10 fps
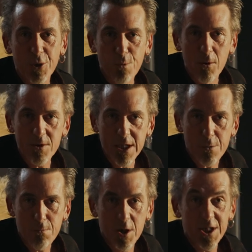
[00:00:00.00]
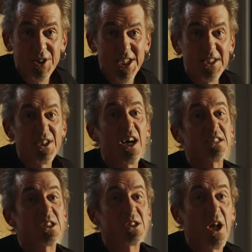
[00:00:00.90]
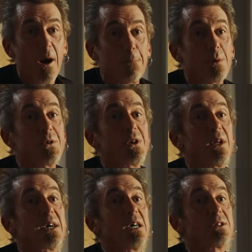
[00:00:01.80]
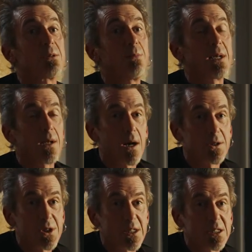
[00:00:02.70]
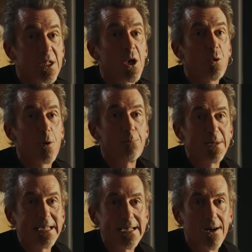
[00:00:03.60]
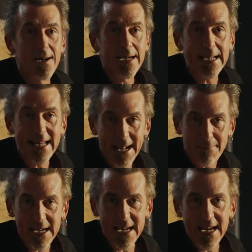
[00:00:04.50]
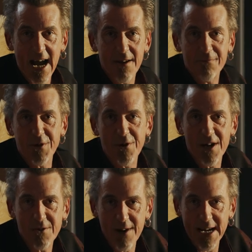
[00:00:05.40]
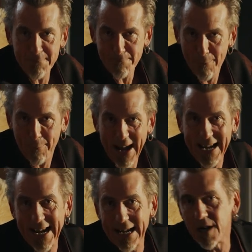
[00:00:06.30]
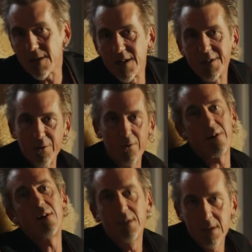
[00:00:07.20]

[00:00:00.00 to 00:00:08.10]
the road at a run and did not stop until I got to my lodgings, where Biddy Early let me in after a great banging on her door.